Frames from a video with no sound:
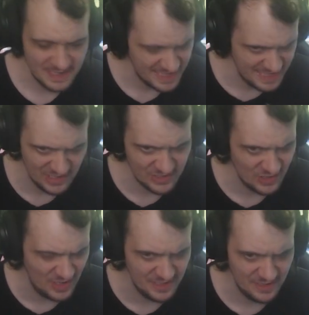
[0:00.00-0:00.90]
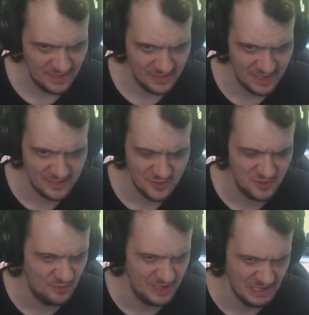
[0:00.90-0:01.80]
She didn't turn into
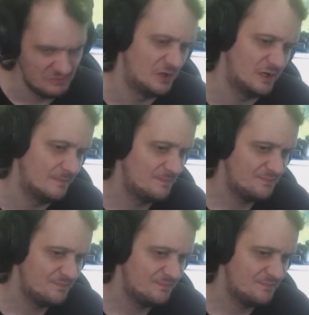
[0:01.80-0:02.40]
stone either.